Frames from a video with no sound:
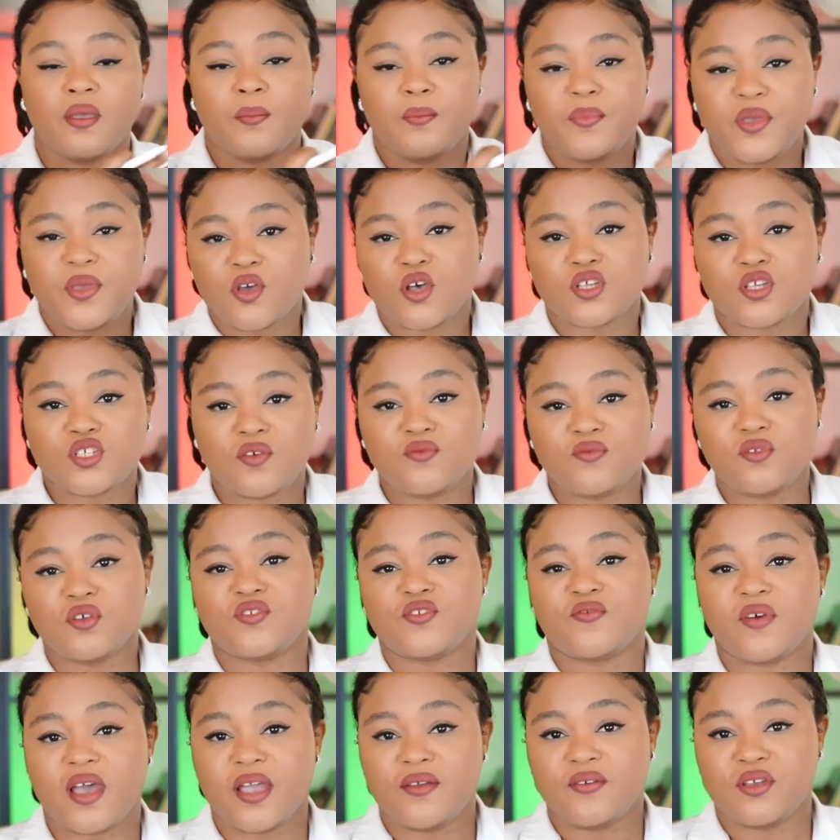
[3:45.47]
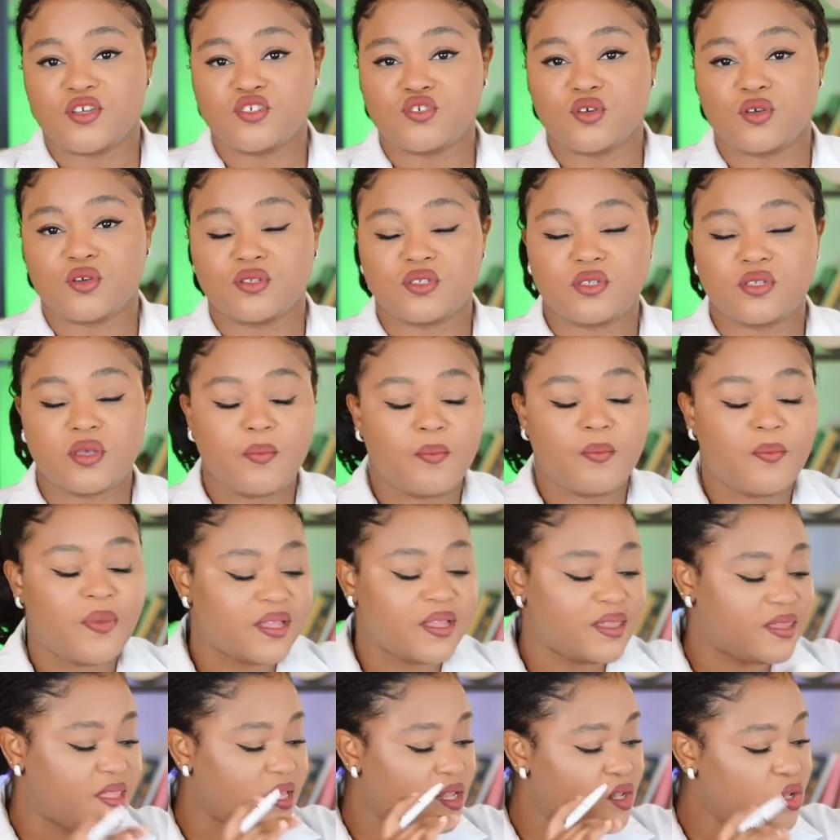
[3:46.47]
because of those variations.
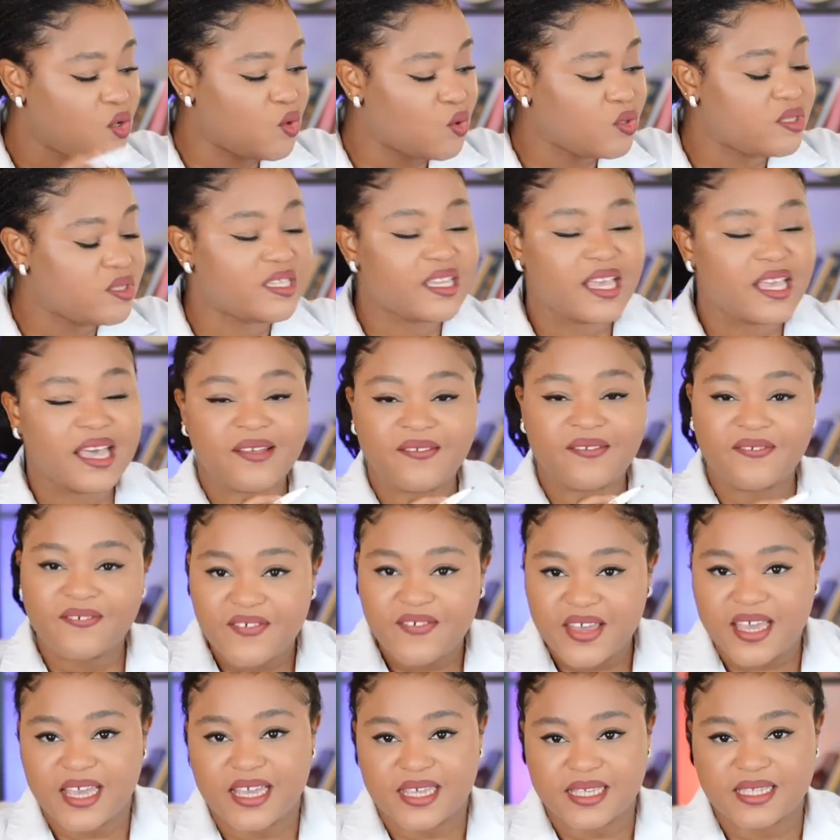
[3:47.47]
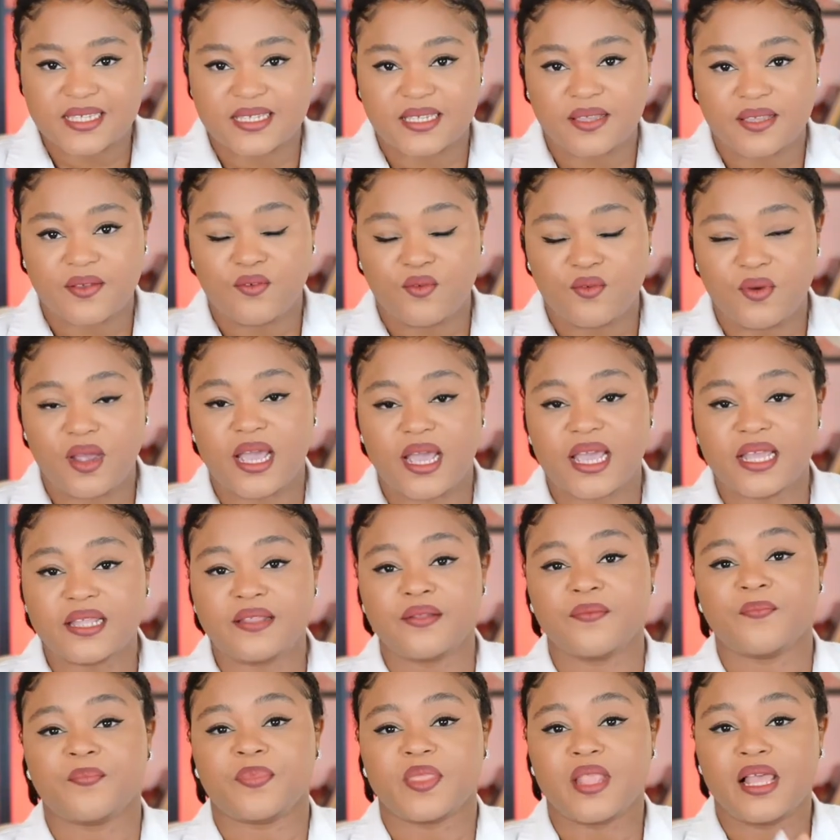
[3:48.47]
But the luteal phase,
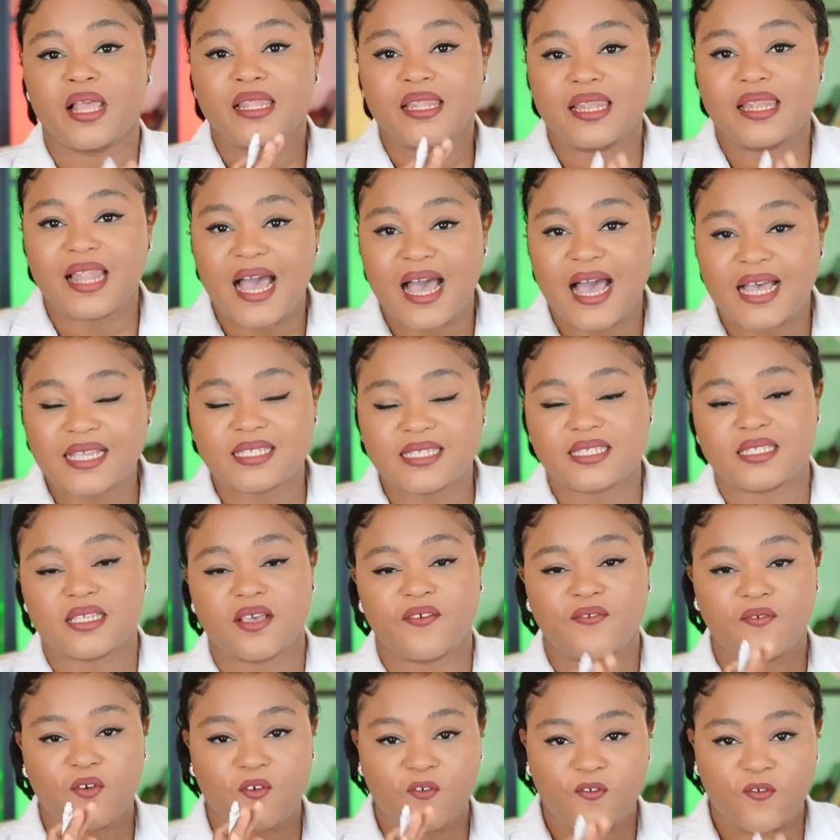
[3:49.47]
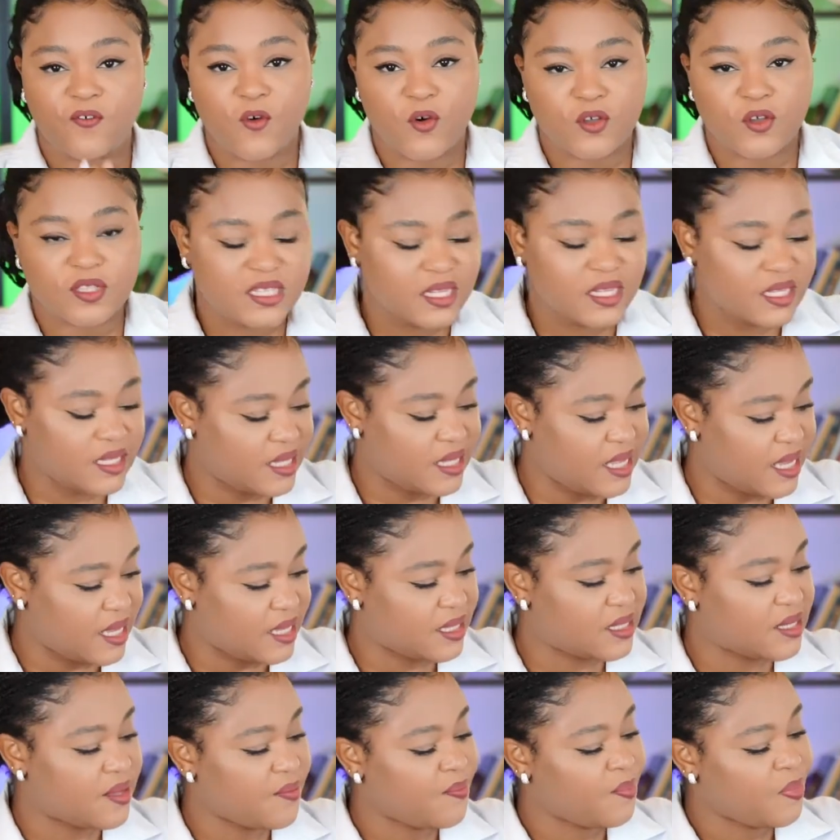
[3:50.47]
right, lasts for 14
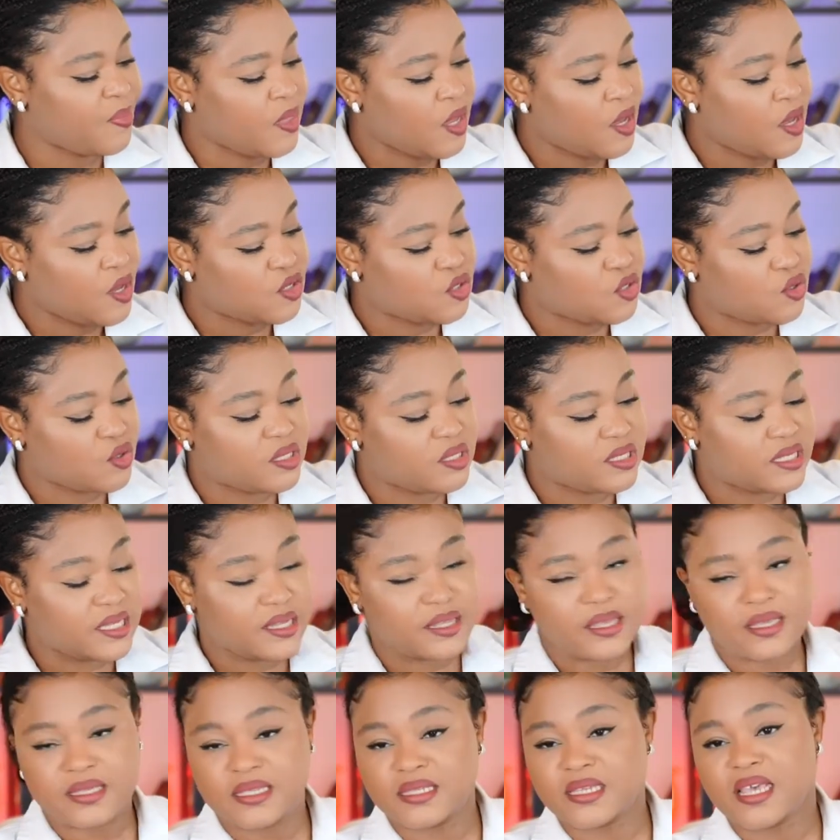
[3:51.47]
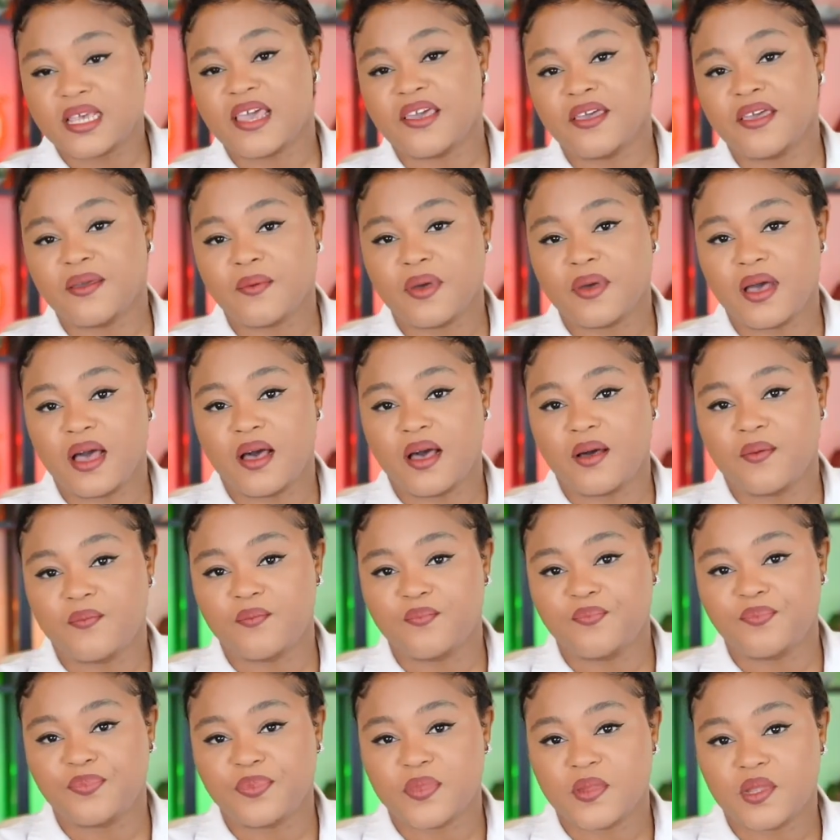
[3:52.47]
days. So say,
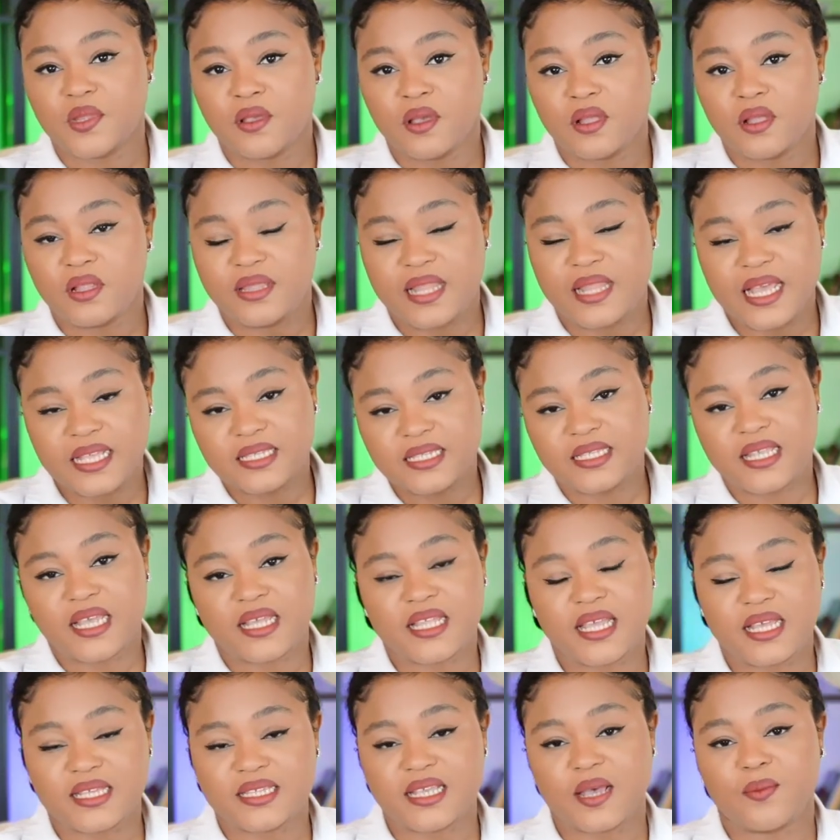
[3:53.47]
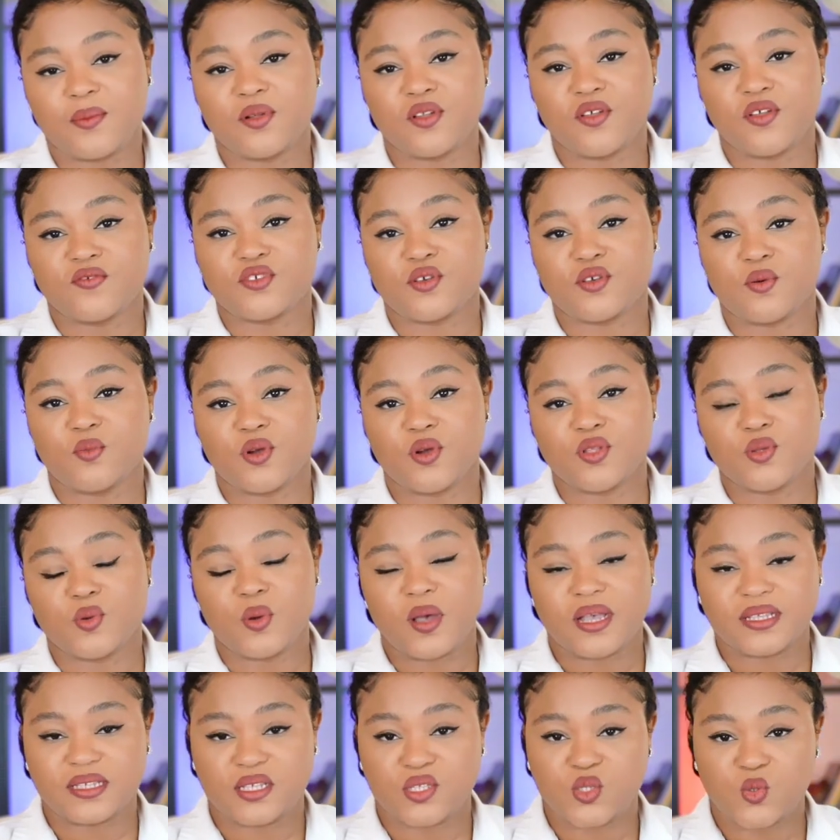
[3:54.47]
let's take the example of someone
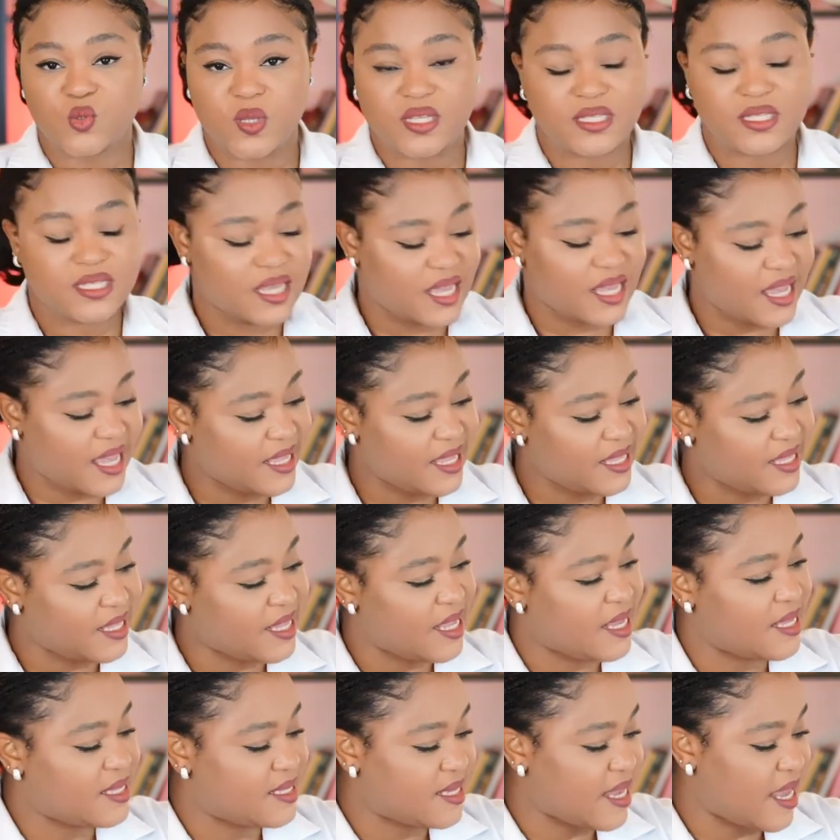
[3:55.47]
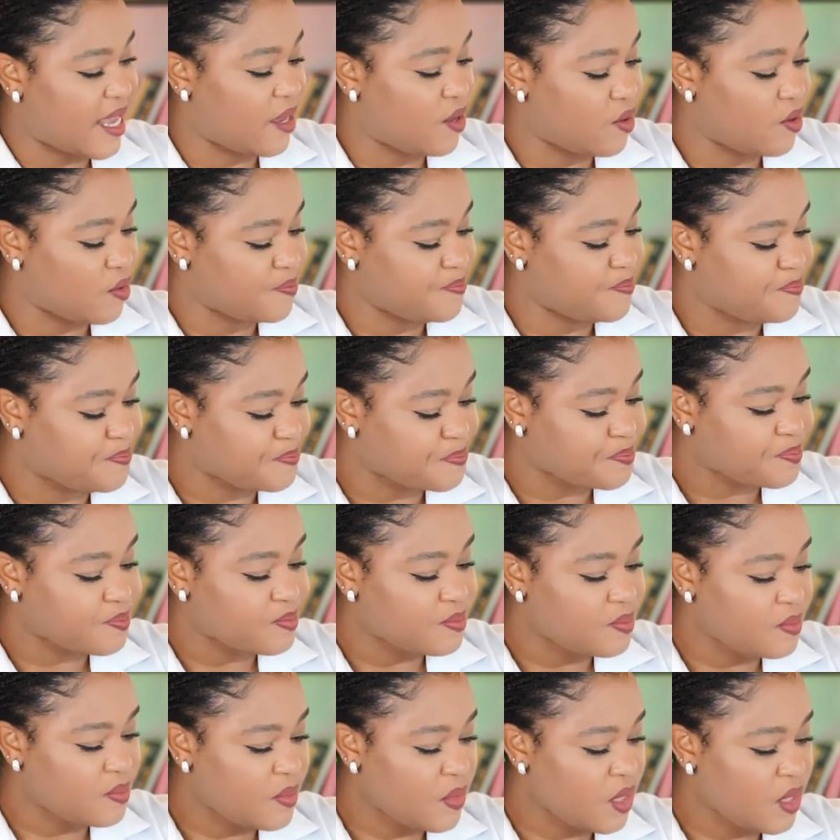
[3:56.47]
who has a 28-day cycle.
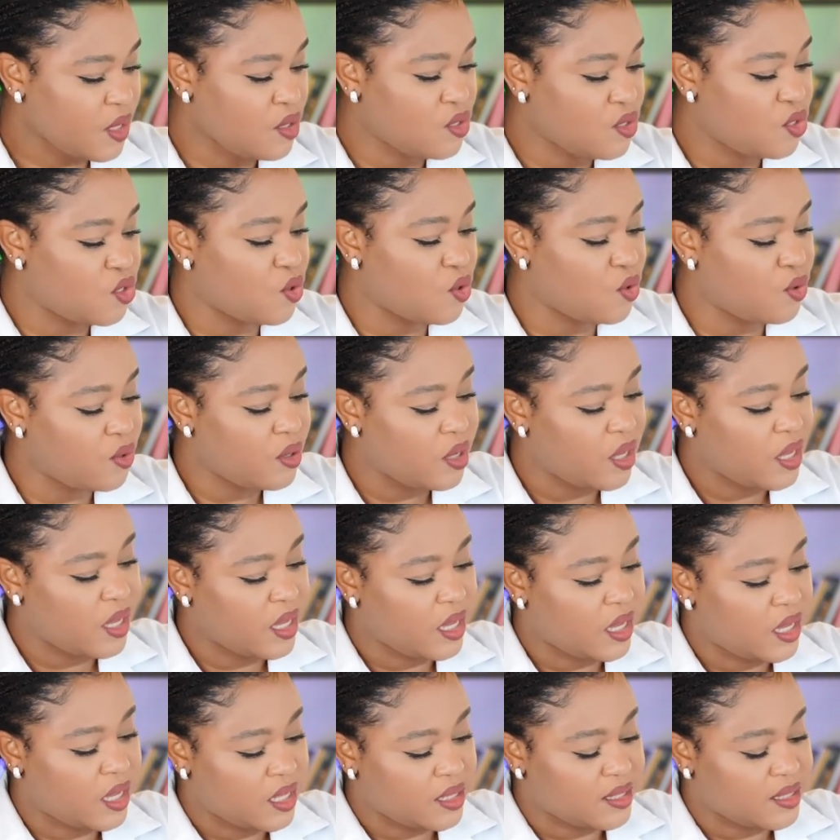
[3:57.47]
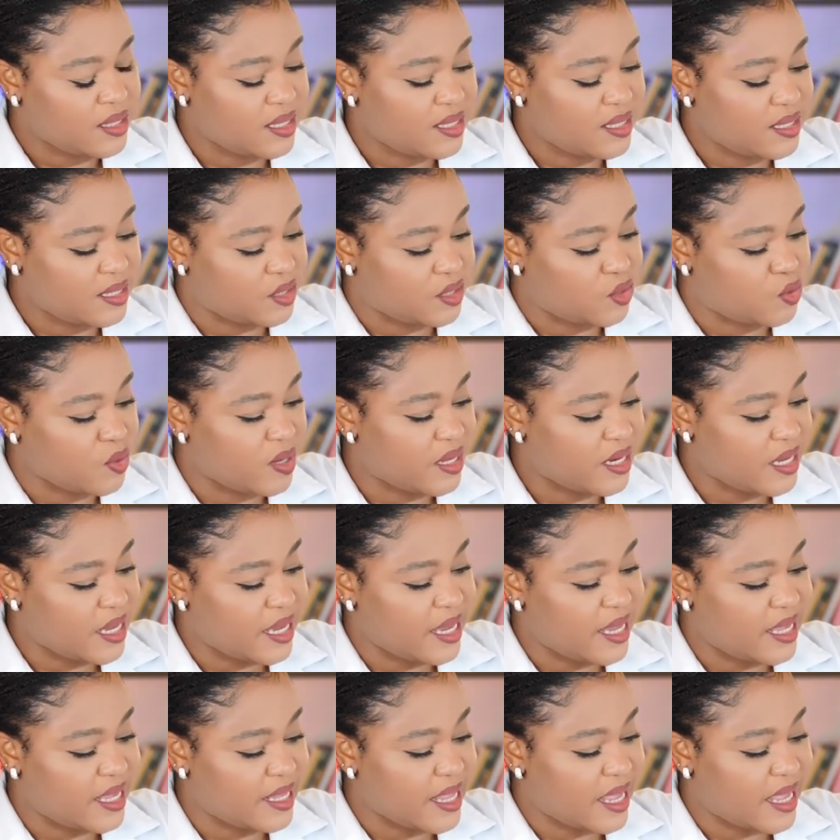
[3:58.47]
So this is
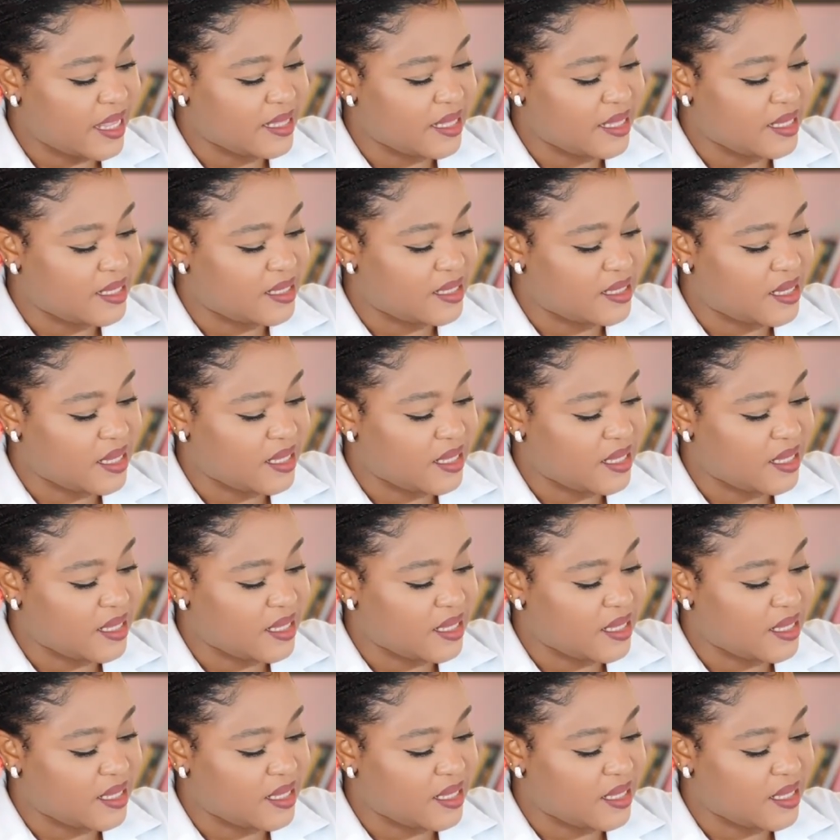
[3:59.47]
28 and this is